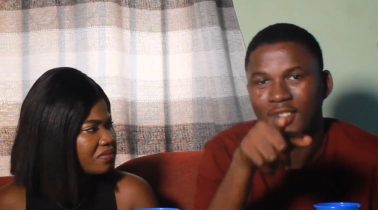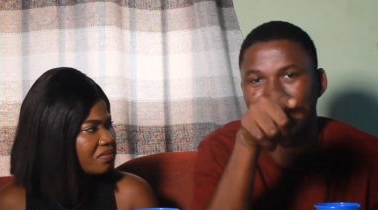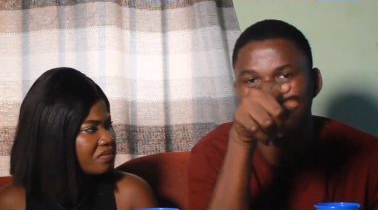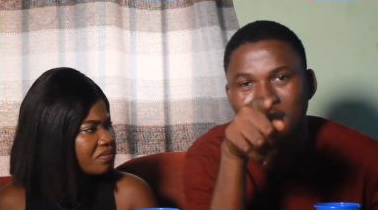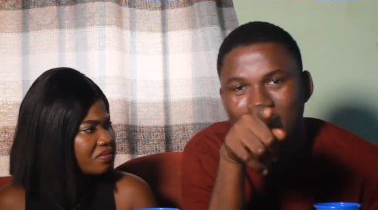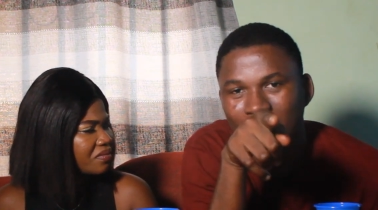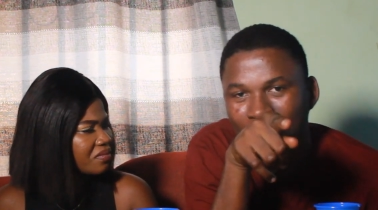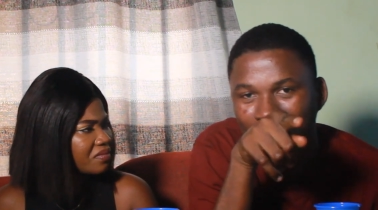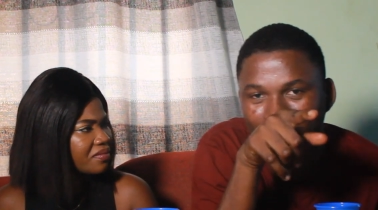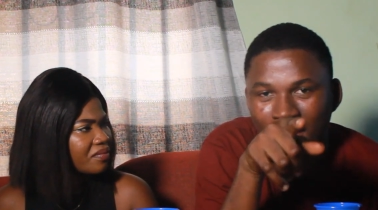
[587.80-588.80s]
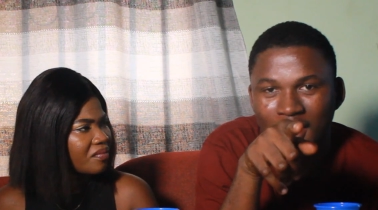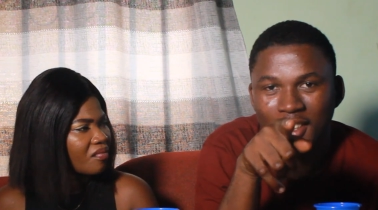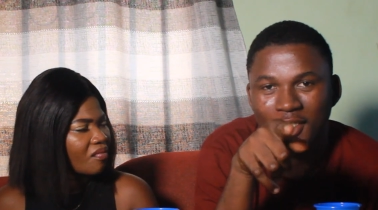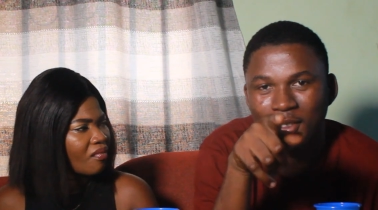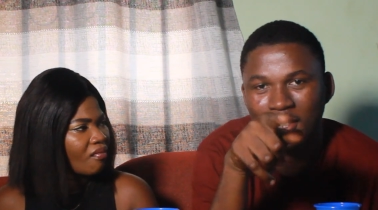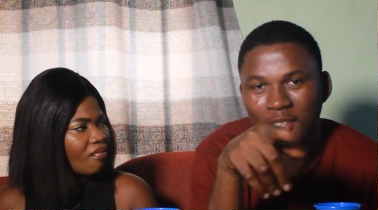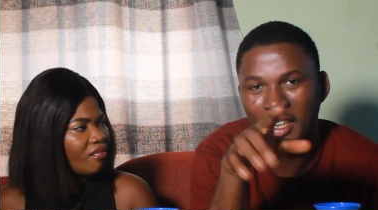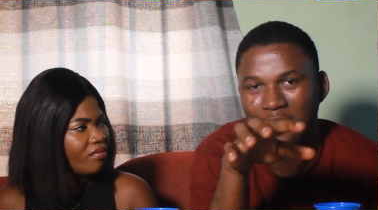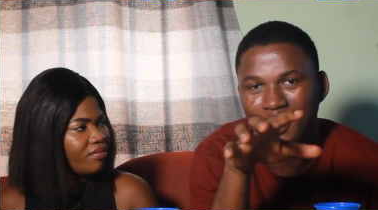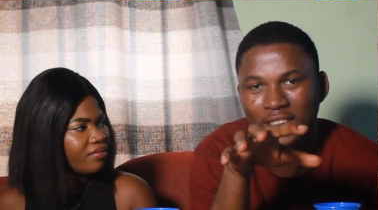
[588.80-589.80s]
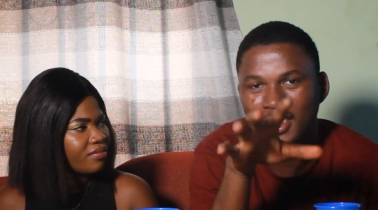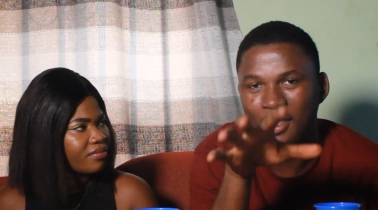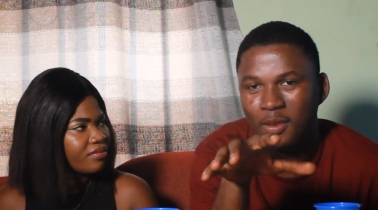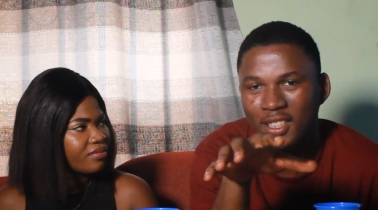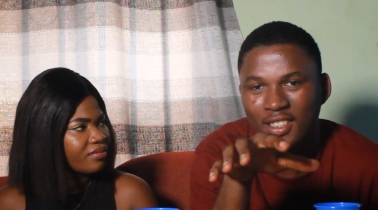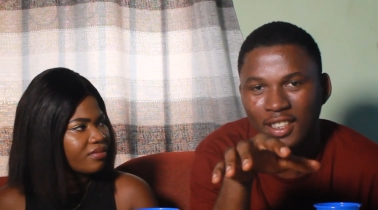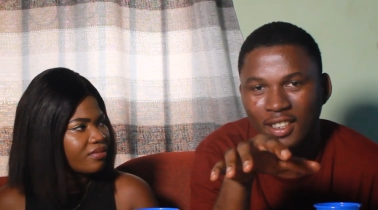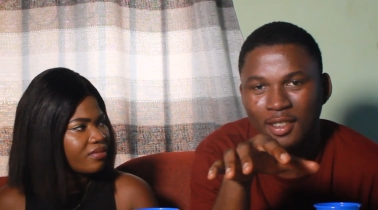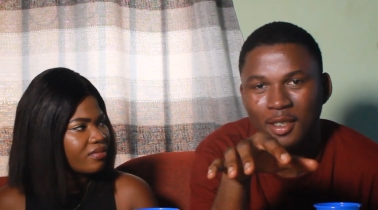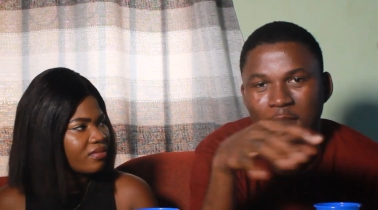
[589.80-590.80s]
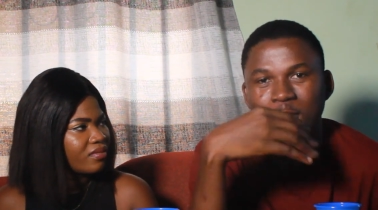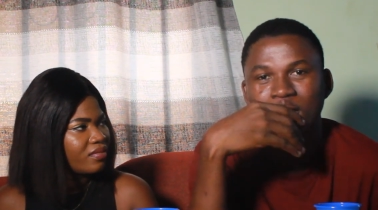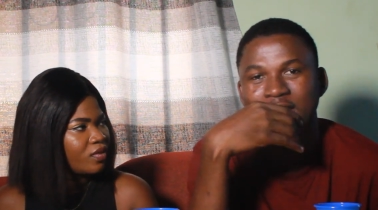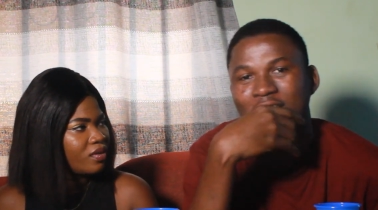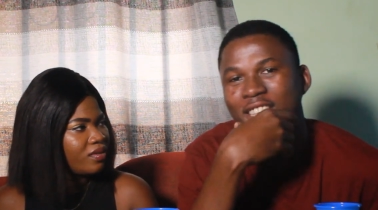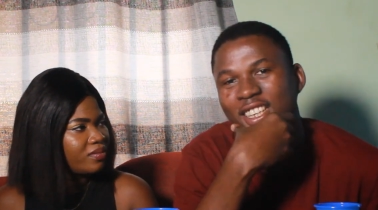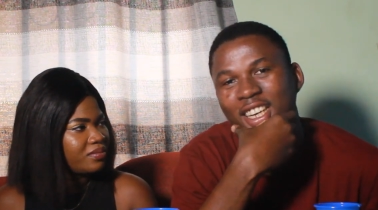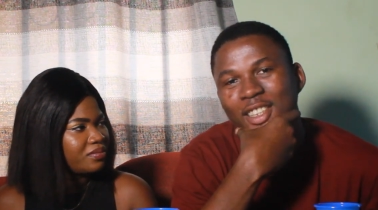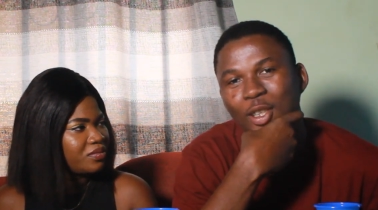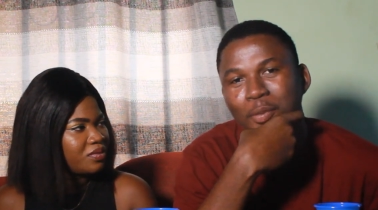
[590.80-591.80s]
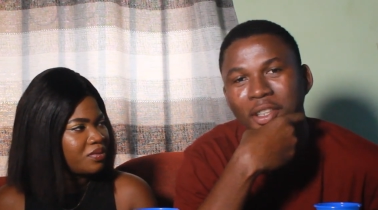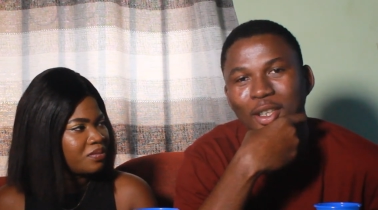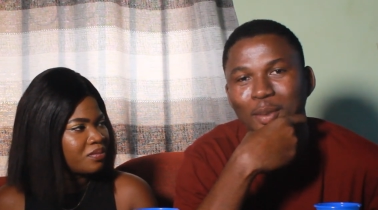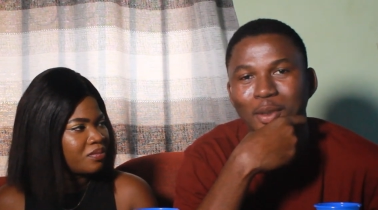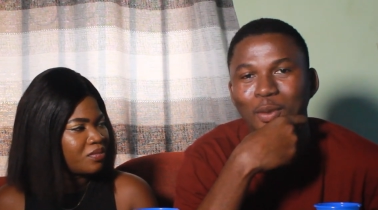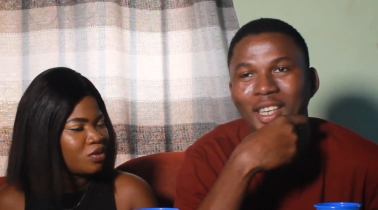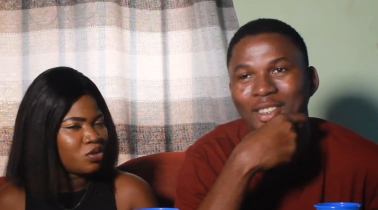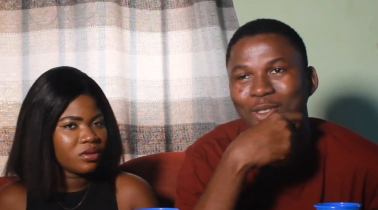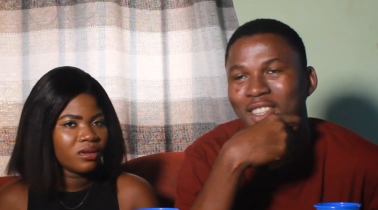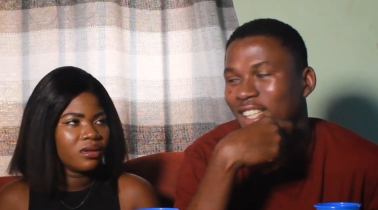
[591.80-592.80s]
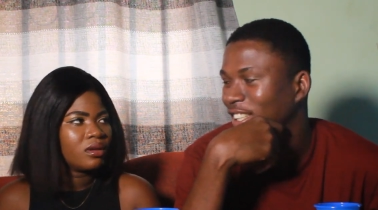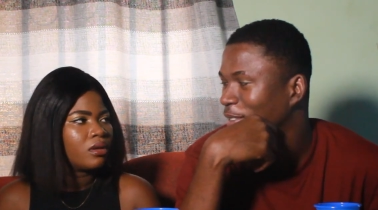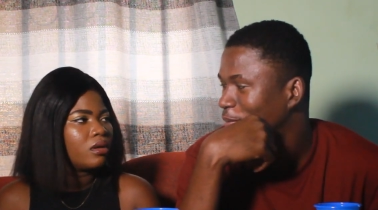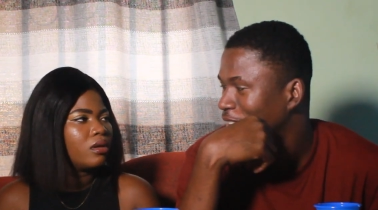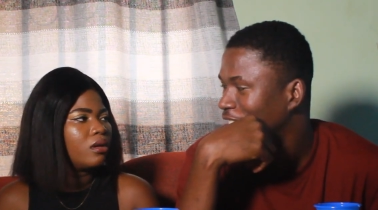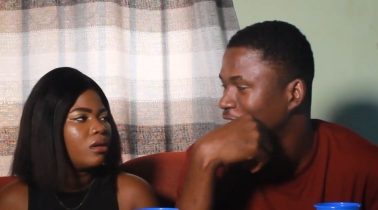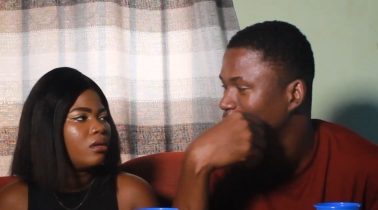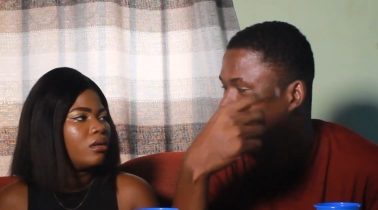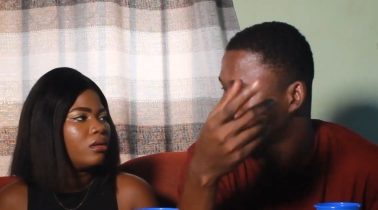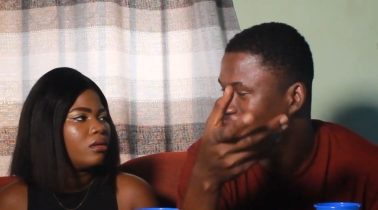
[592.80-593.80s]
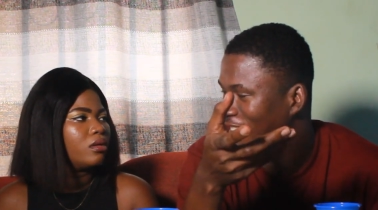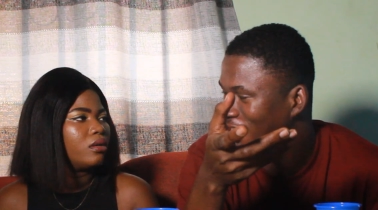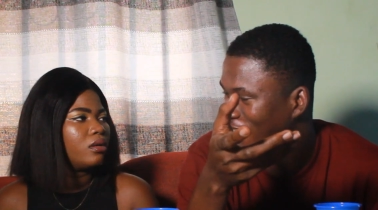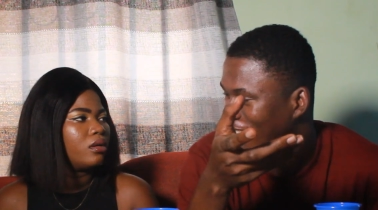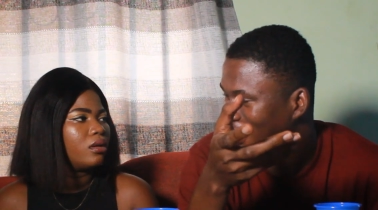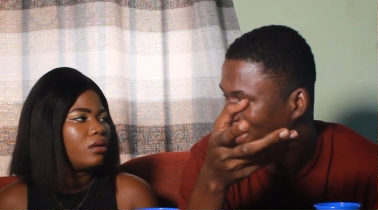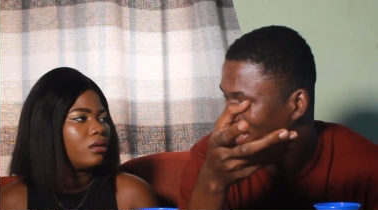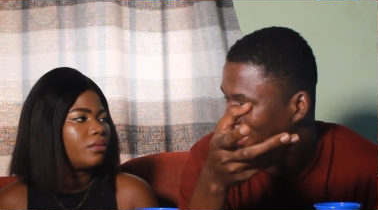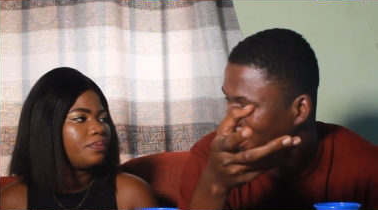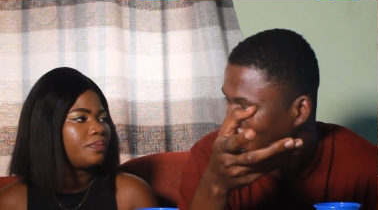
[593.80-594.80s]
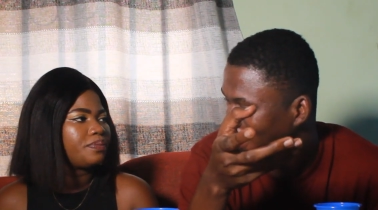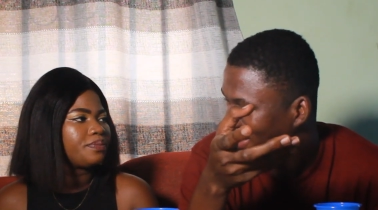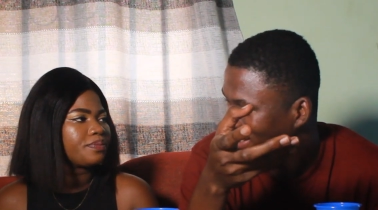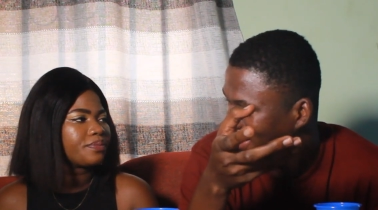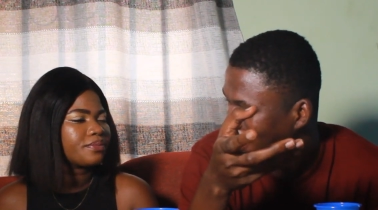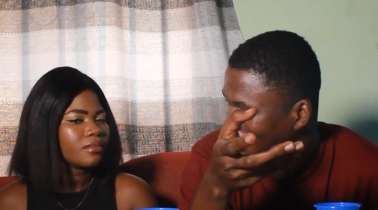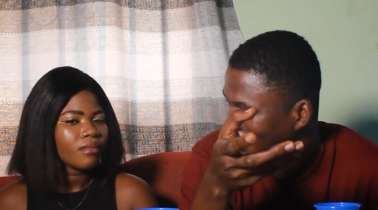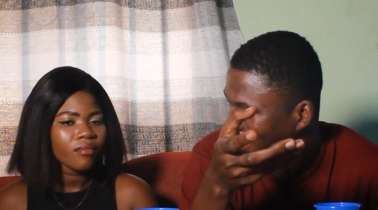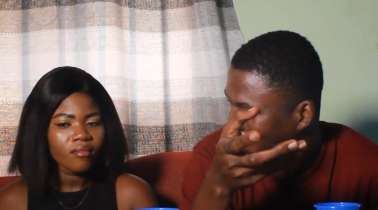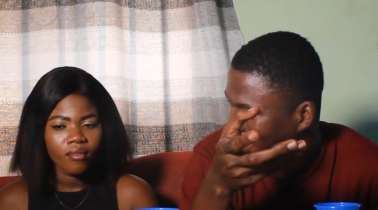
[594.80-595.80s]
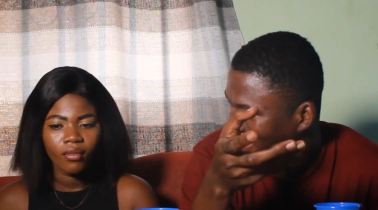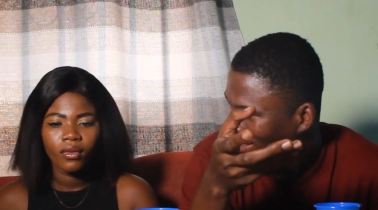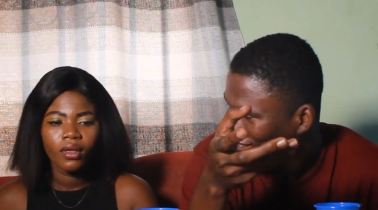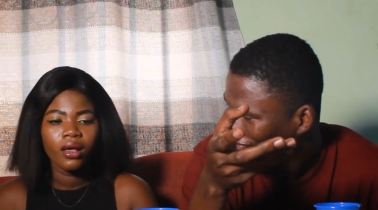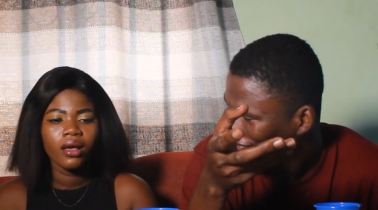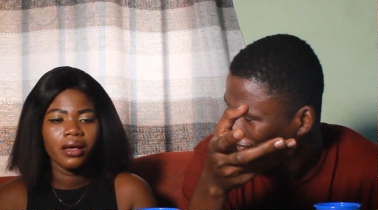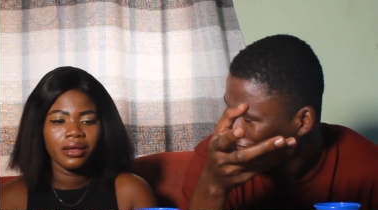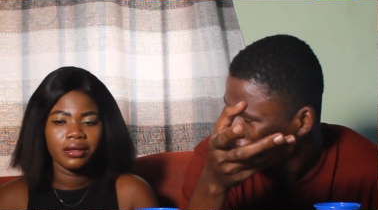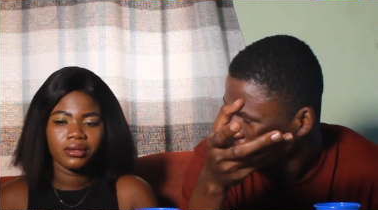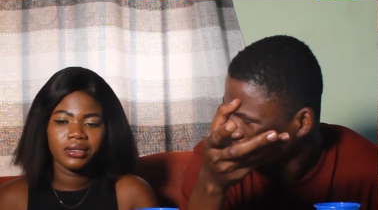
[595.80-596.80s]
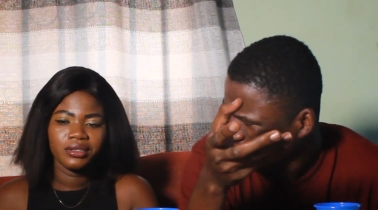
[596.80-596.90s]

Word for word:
Speaker 1: The worst thing, eh? I feel it's the worst thing. Because now they like some girl, be we are no tell now. It's the worst thing. Read the